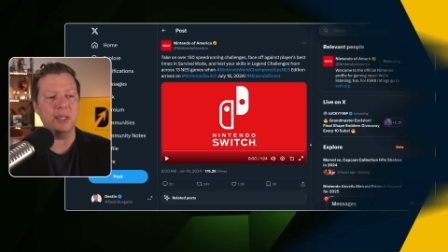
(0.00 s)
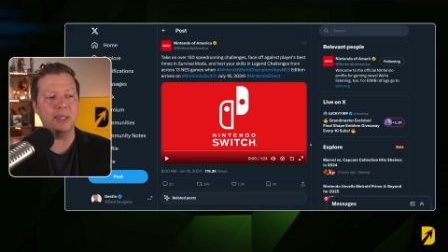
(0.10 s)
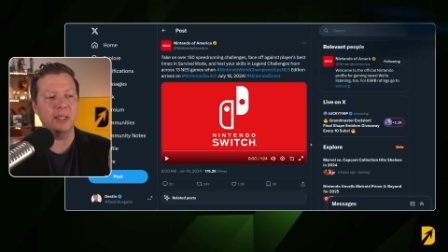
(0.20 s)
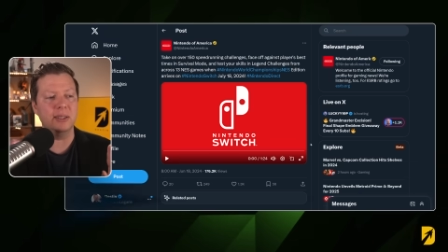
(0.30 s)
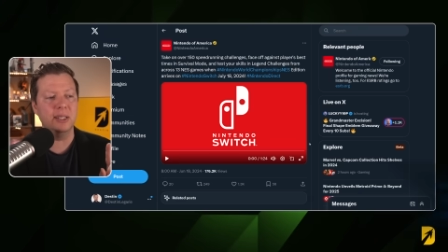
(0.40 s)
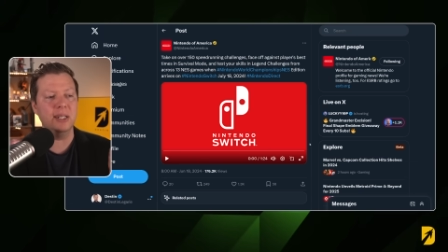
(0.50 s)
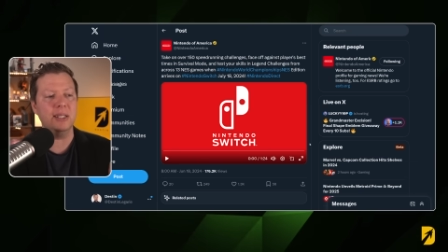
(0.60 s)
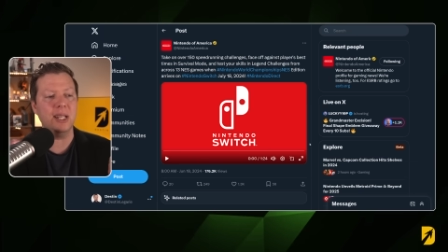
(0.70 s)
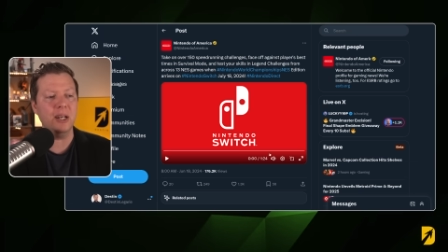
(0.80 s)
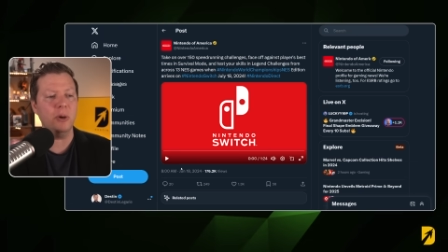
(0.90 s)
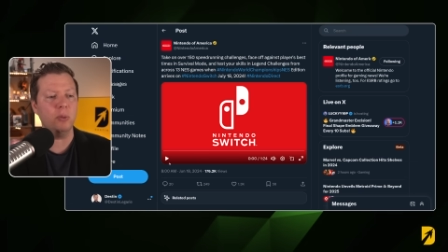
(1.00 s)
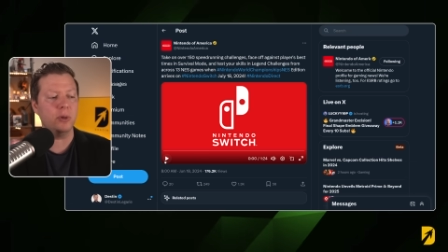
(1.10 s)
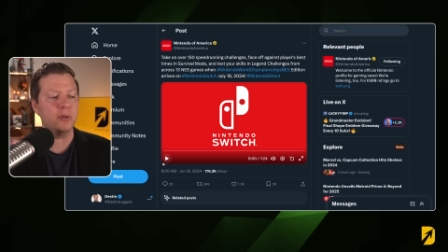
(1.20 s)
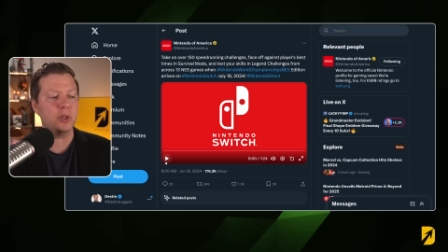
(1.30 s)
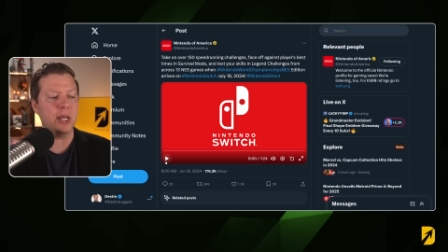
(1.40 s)
think. The Nintendo
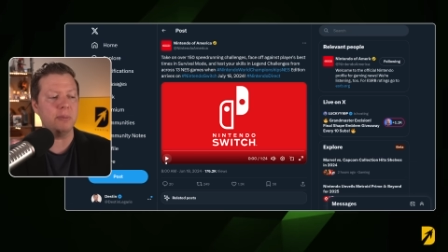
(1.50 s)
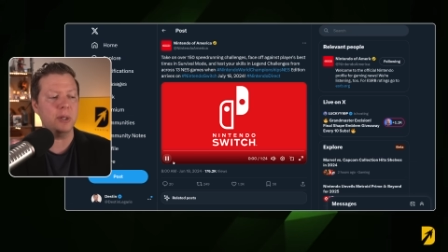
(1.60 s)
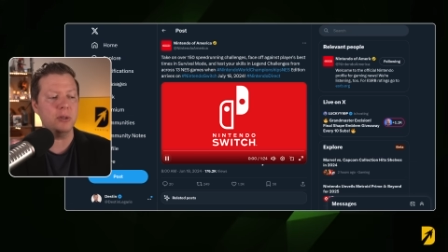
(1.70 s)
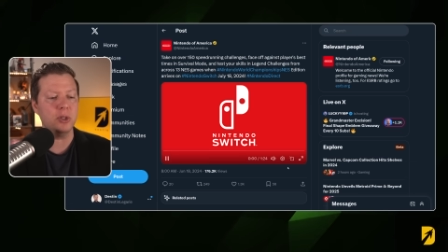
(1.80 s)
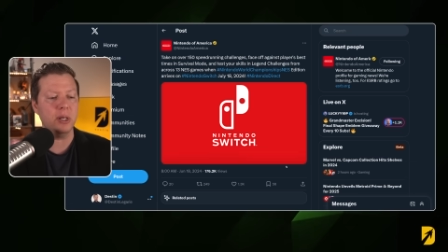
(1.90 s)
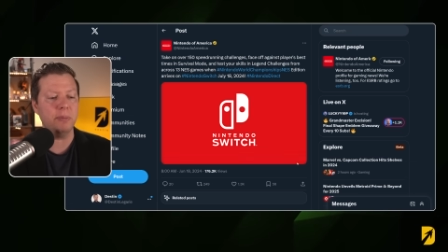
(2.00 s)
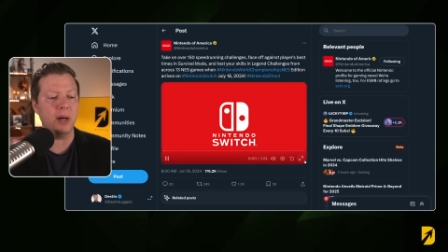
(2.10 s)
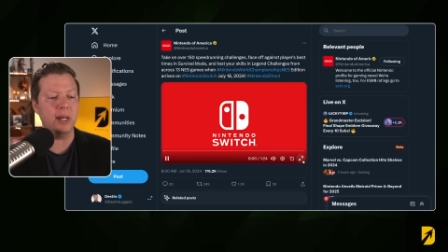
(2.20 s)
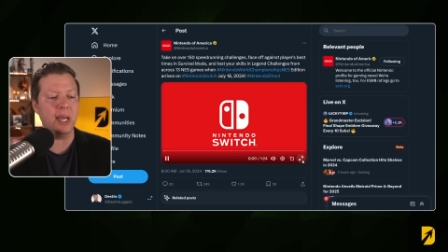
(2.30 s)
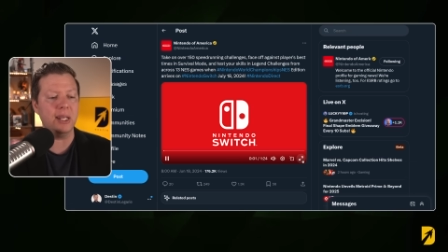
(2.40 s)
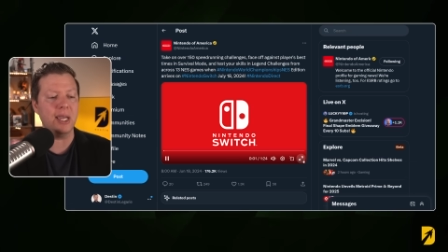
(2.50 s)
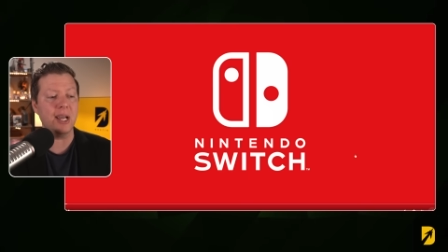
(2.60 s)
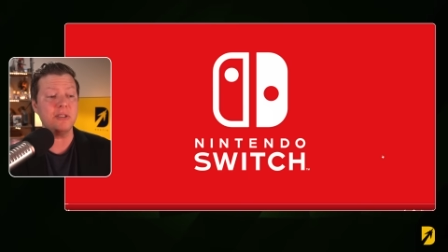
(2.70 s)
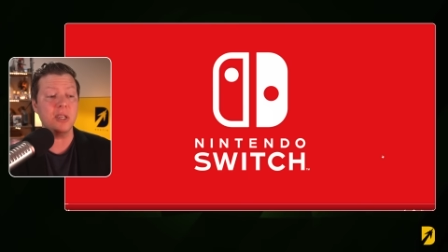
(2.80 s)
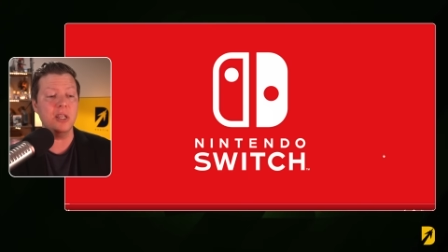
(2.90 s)
World Championship on
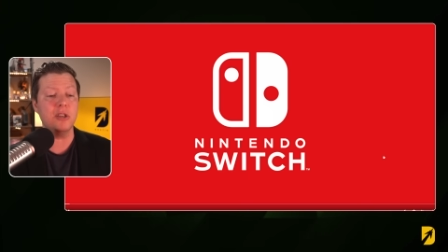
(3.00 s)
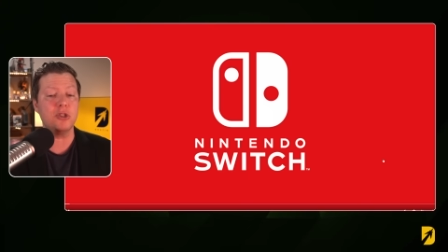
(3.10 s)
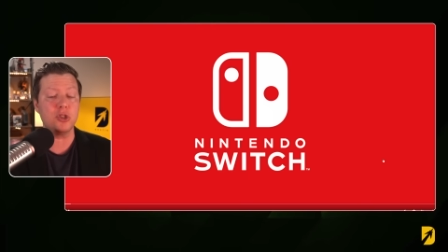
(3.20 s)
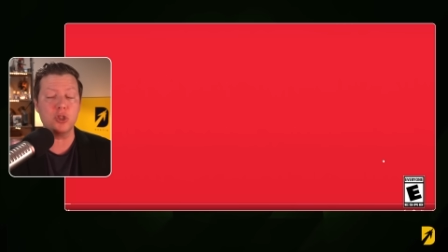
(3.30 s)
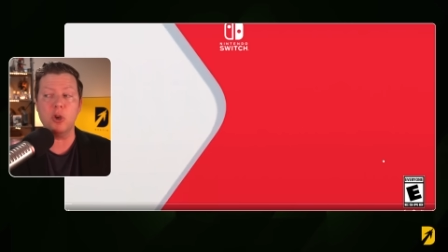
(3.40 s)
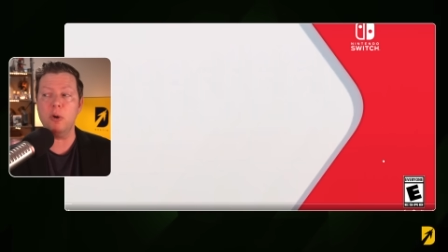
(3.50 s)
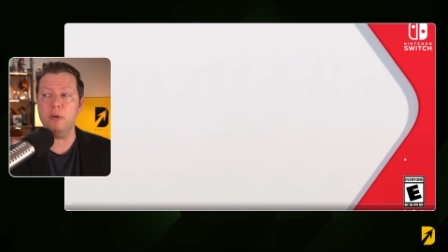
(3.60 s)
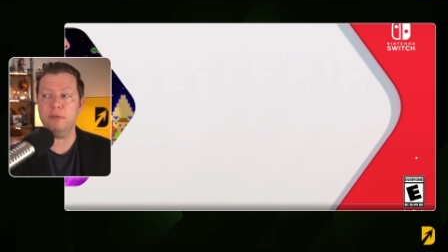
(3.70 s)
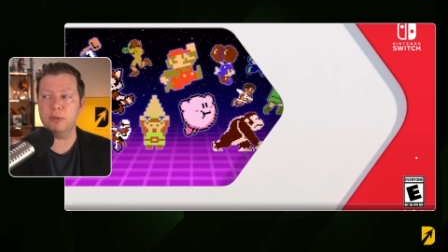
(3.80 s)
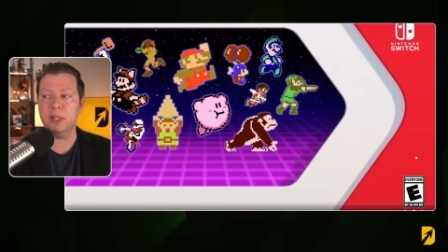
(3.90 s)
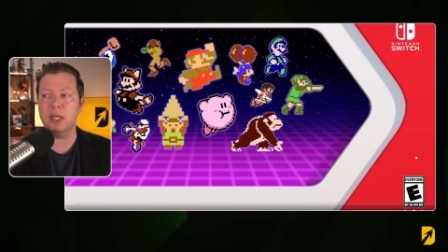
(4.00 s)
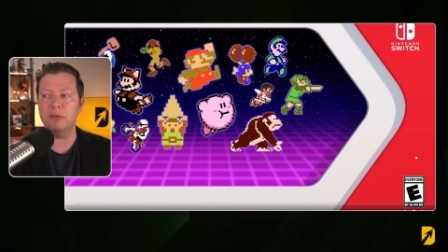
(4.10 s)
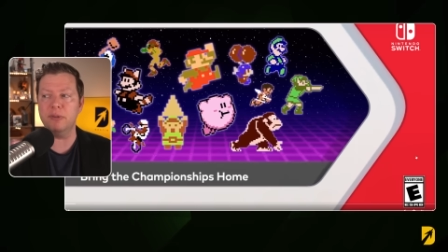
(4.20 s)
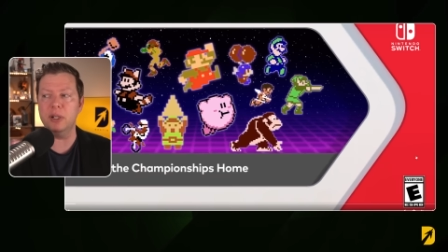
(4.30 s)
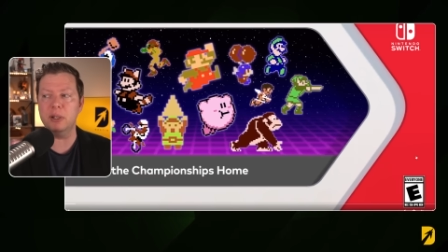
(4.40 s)
NES, it is so
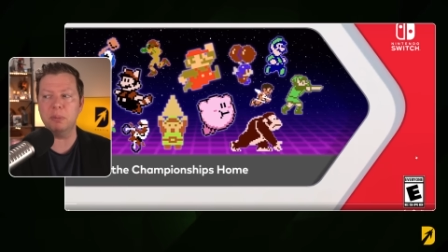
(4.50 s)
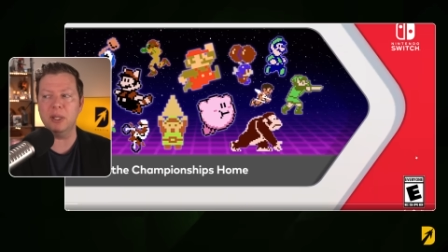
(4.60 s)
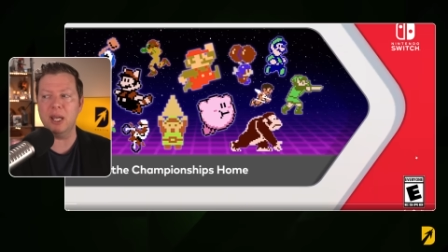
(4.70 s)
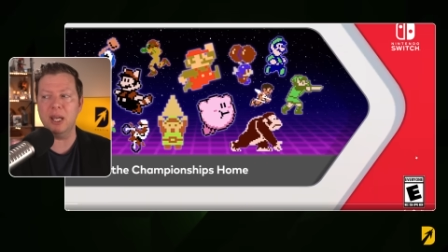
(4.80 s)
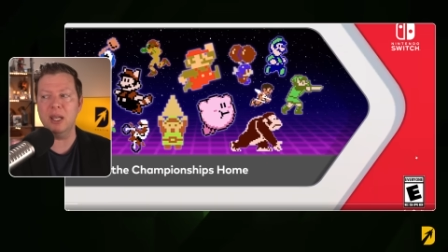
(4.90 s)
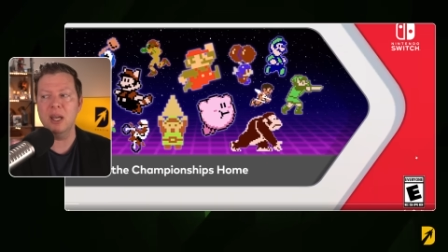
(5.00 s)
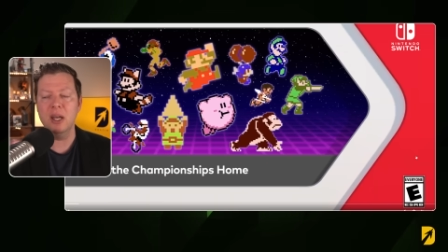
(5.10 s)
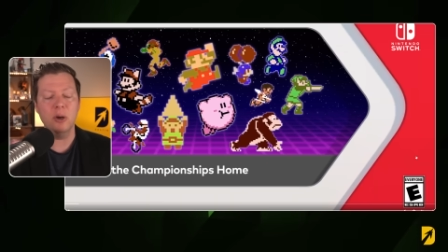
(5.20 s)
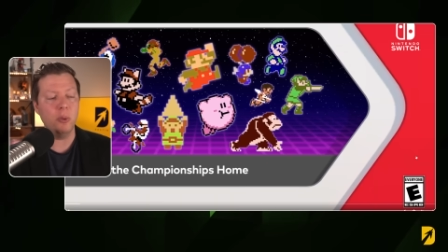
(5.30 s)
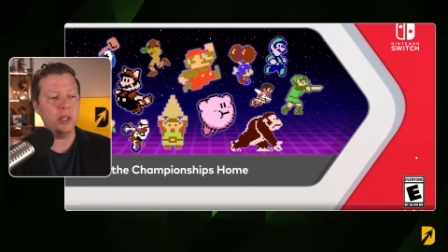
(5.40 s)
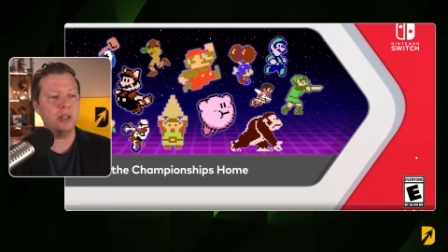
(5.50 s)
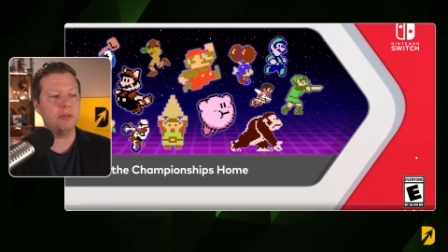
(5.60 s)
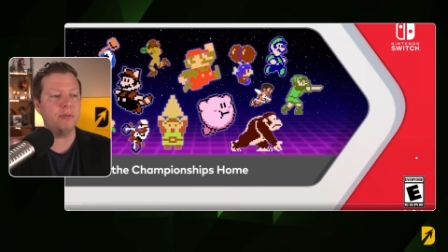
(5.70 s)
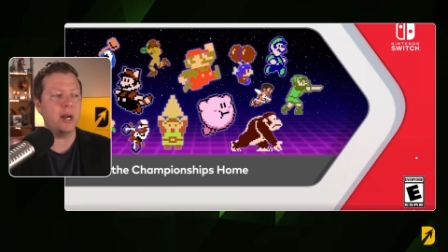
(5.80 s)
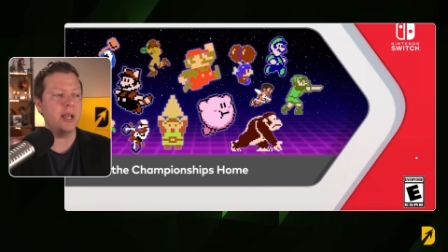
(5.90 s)
freaking fun to play with your
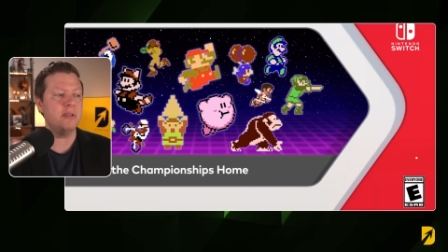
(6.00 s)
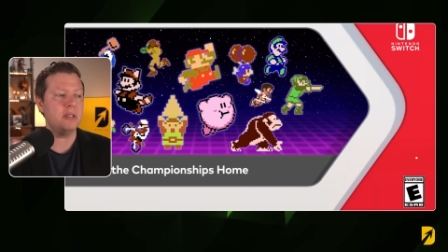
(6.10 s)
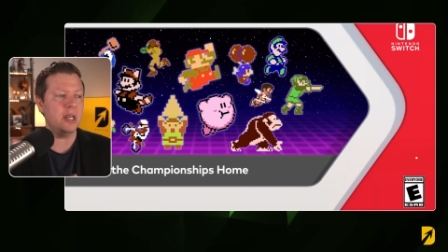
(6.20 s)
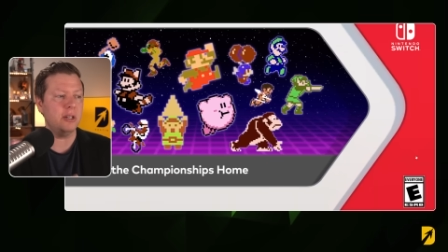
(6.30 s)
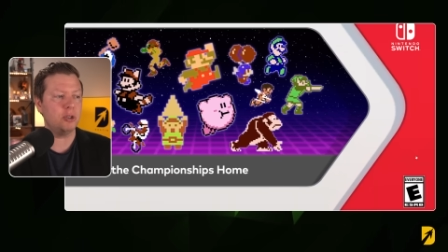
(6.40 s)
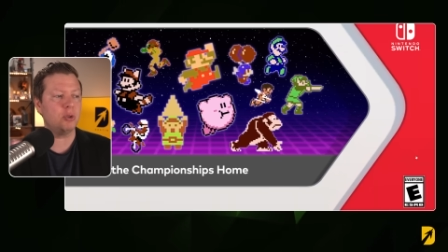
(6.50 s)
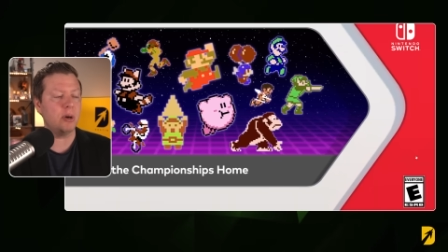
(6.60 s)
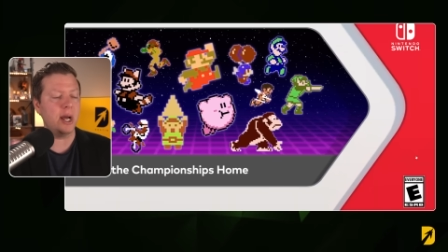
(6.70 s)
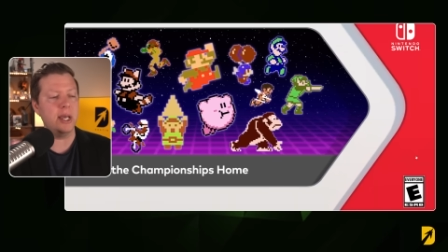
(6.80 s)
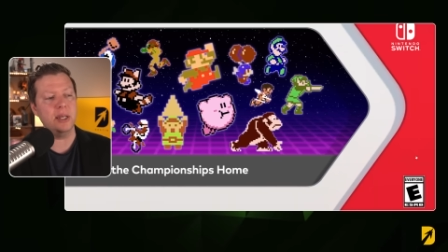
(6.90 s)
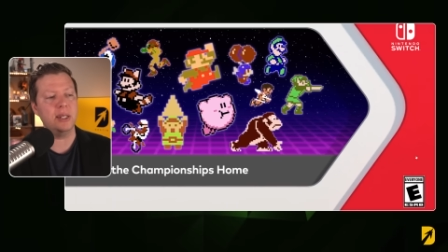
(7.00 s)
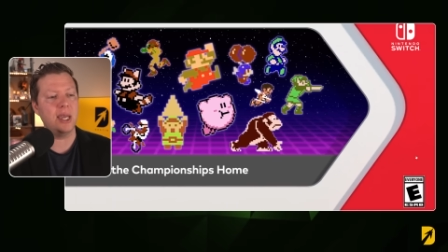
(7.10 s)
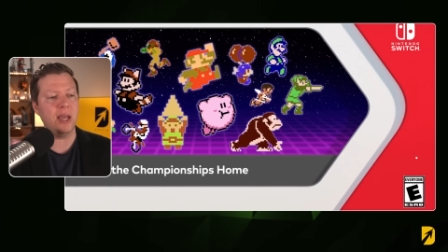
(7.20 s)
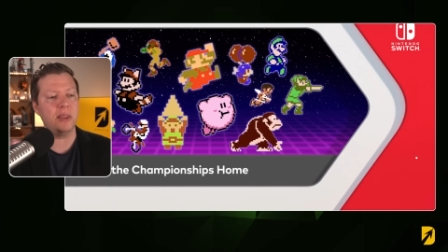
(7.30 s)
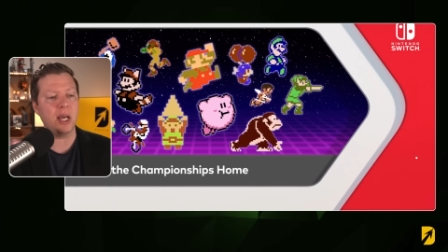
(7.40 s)
friends and try and
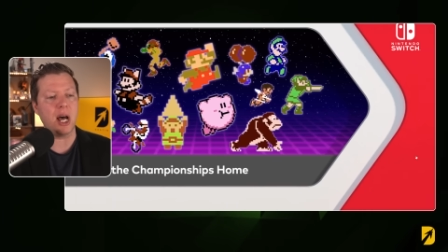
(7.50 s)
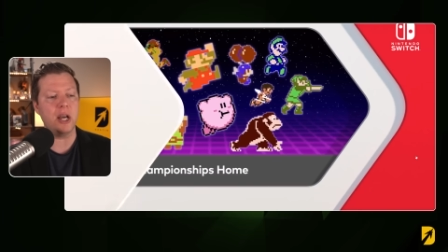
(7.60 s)
get the high